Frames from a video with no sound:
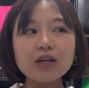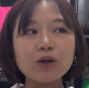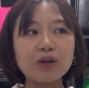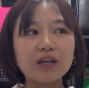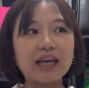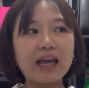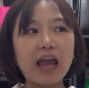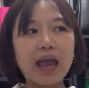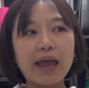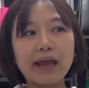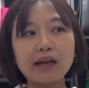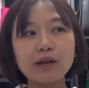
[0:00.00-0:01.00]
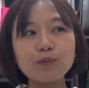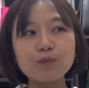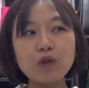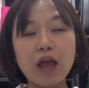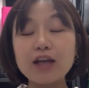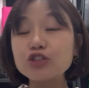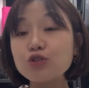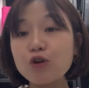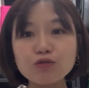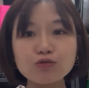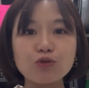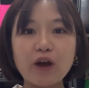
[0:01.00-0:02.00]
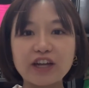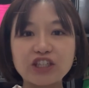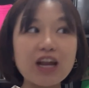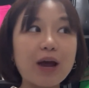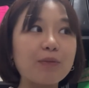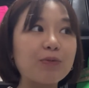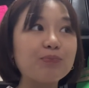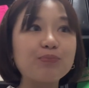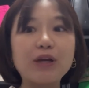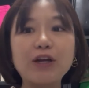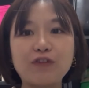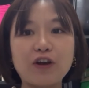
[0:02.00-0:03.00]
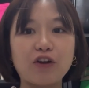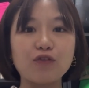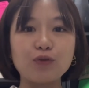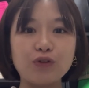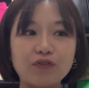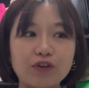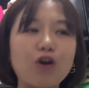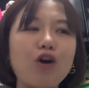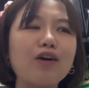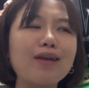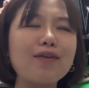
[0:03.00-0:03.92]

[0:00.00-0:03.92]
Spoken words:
Okay, and as you all know, actually I'm a big fan of Louis Vuitton.